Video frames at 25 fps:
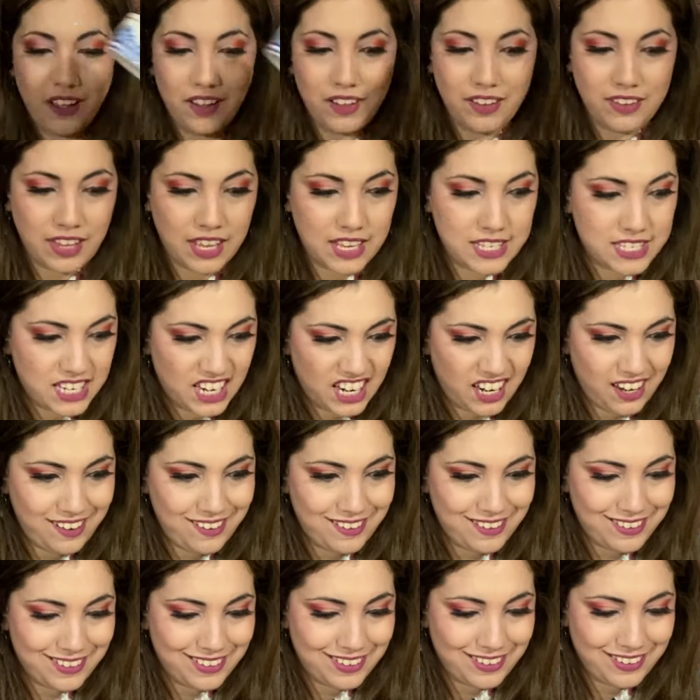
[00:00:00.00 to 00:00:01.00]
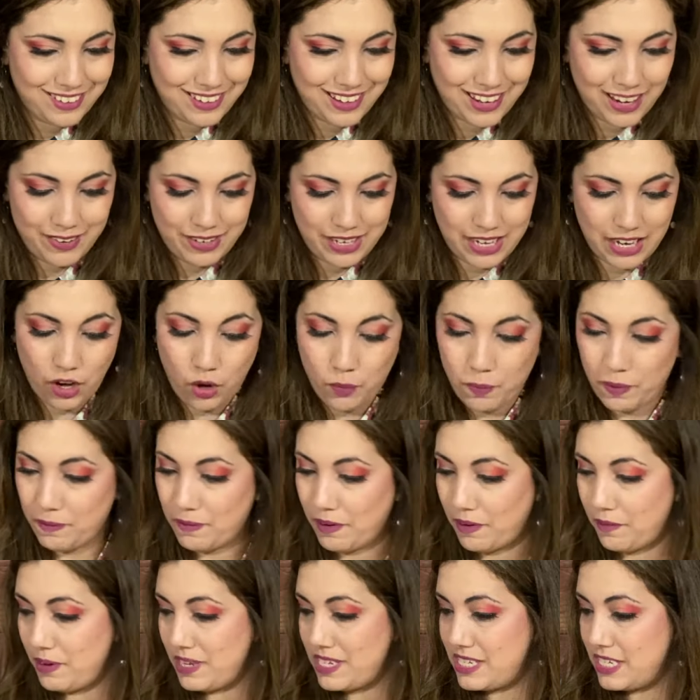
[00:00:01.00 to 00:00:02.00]
that's it. I mean, I hope I'm
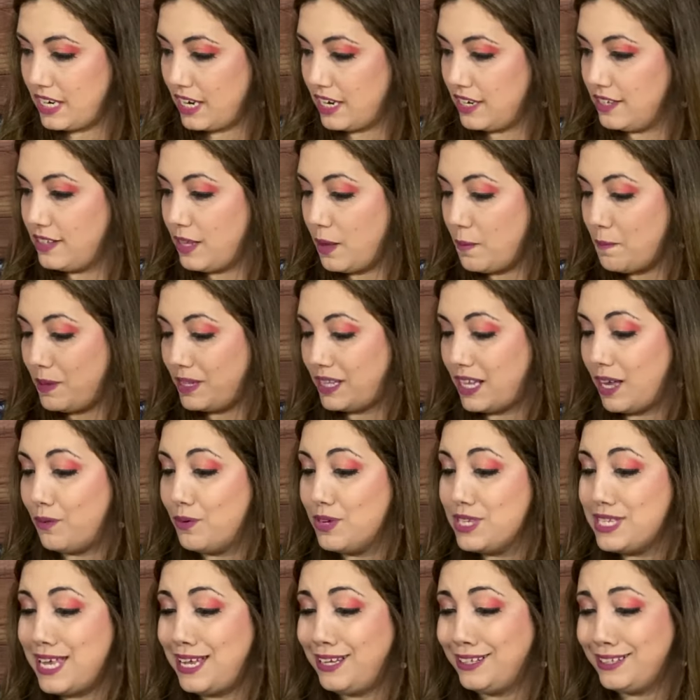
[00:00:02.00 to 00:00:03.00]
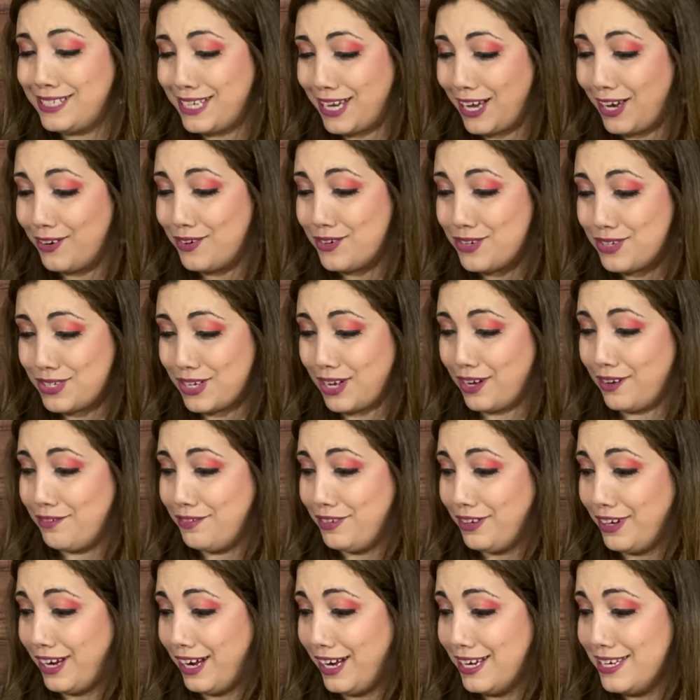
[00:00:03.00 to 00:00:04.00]
not missing anything, but that was a ton of stuff,
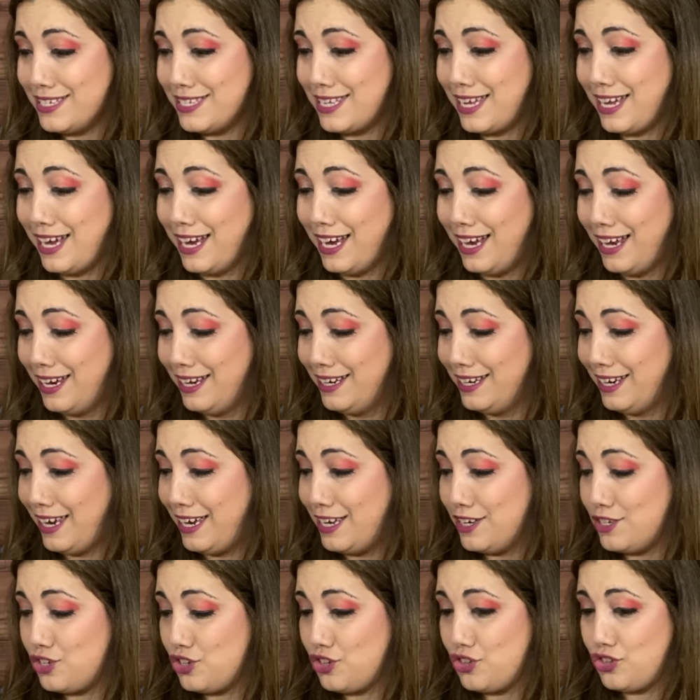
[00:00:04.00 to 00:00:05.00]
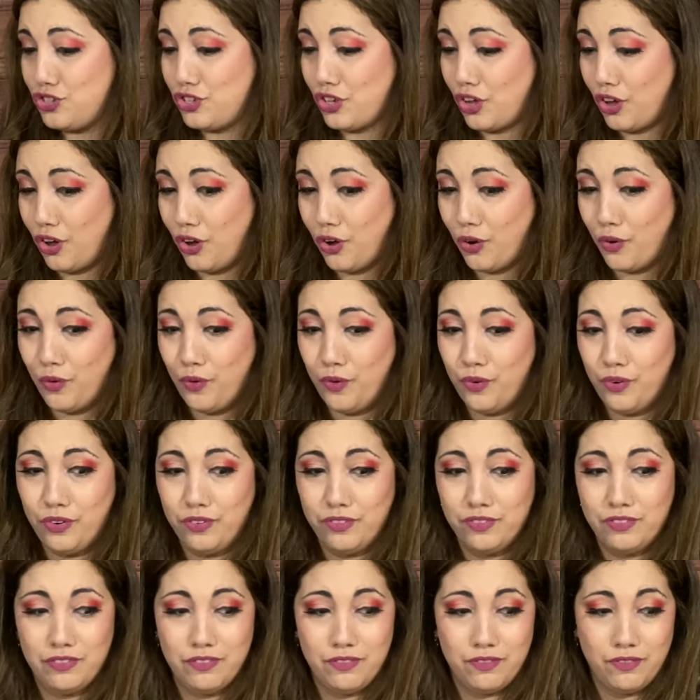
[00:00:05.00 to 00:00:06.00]
you guys. And it's so
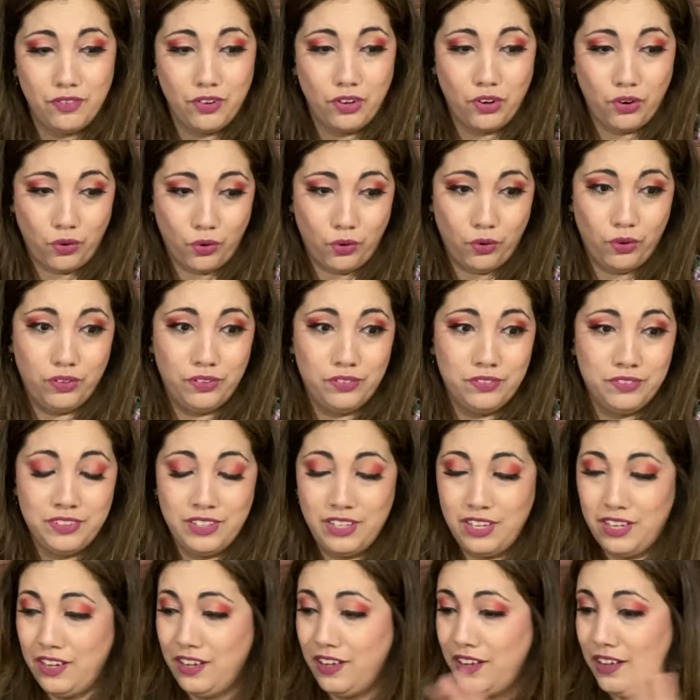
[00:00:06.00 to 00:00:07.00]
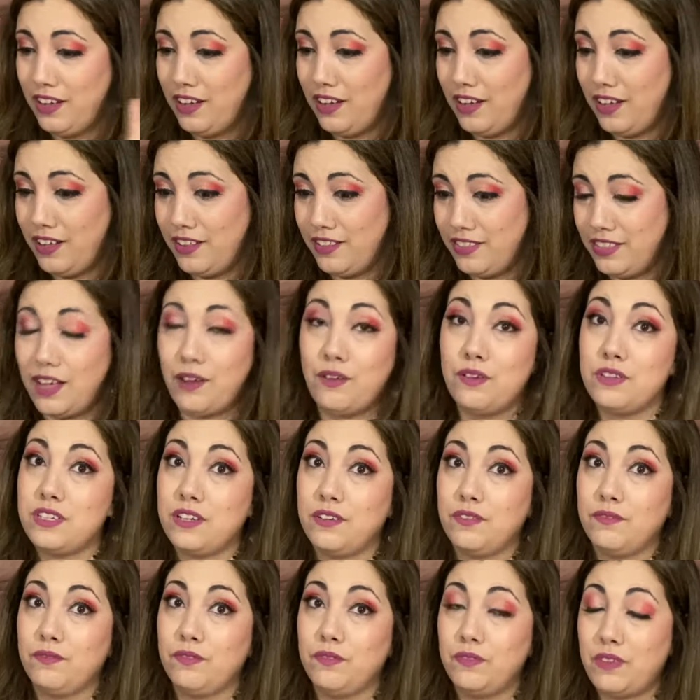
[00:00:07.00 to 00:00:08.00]
cool. That was
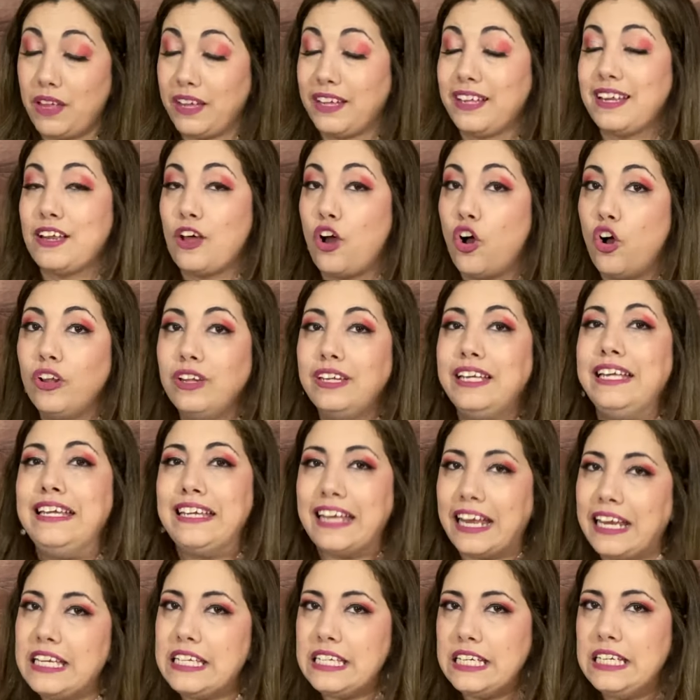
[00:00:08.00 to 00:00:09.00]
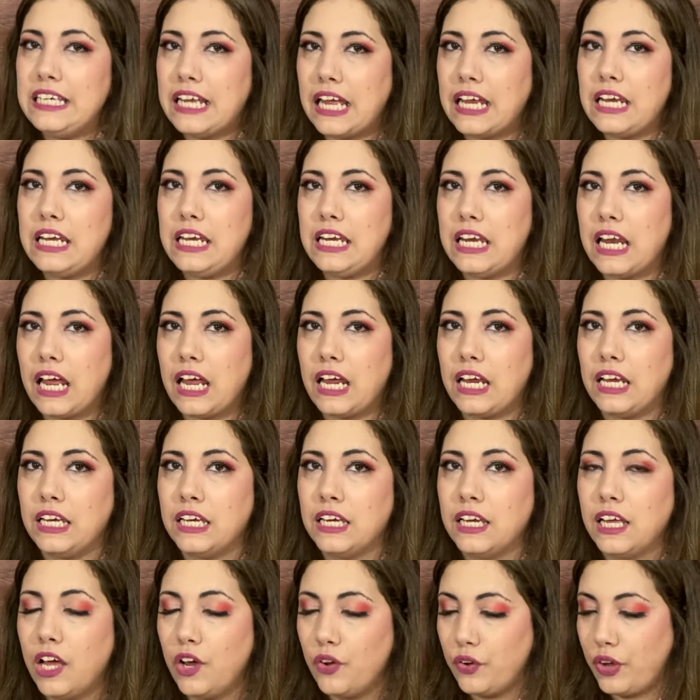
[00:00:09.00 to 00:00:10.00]
like only $19.99.
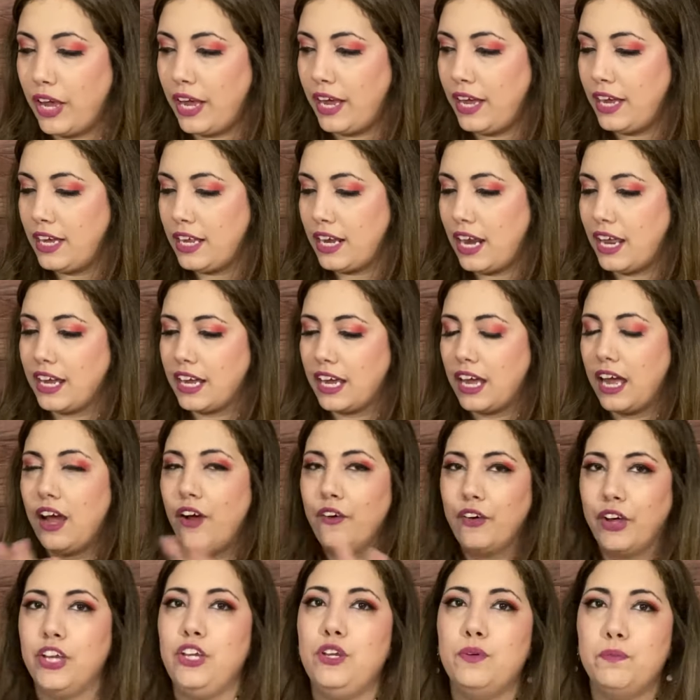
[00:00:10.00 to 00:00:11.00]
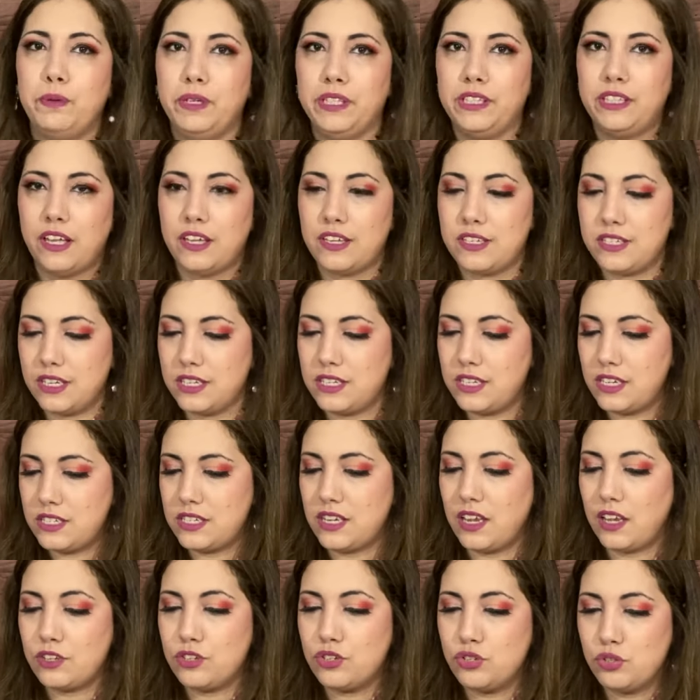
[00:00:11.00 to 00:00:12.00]
Okay, like how can you beat this? This is
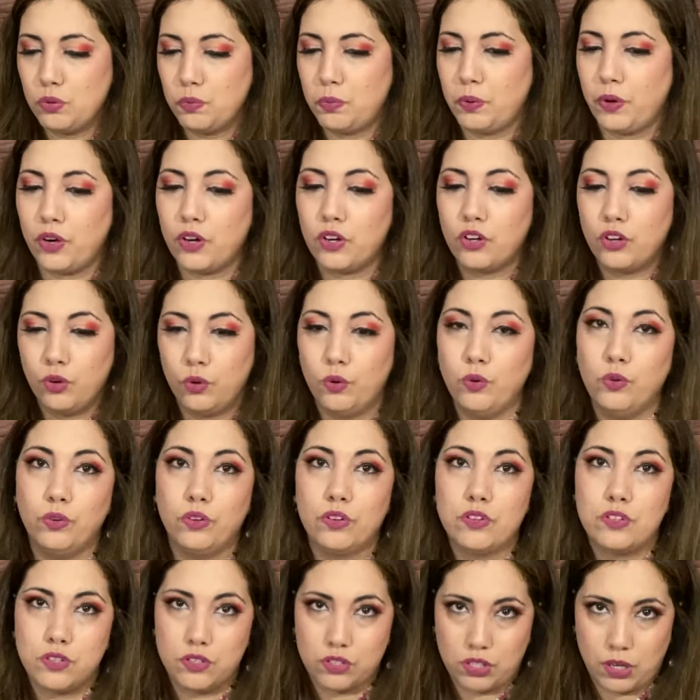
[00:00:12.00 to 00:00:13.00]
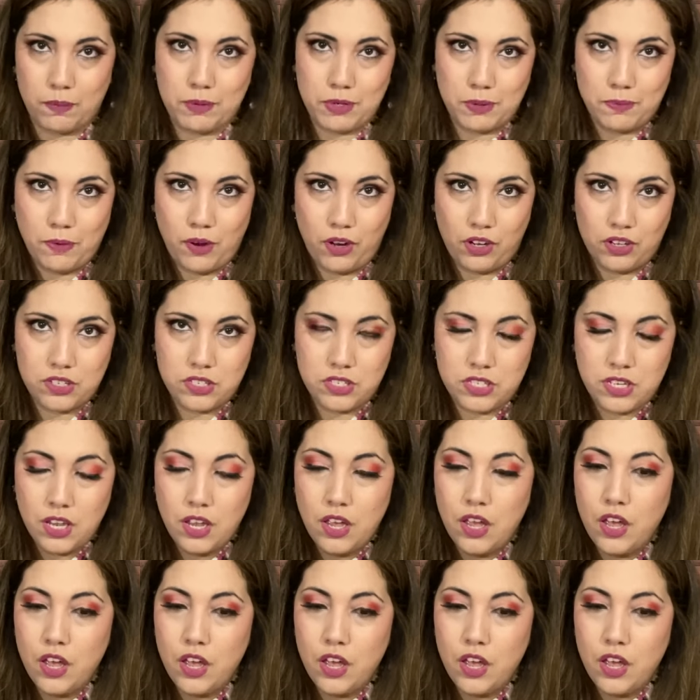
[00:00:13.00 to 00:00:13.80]
a super cool subscription box.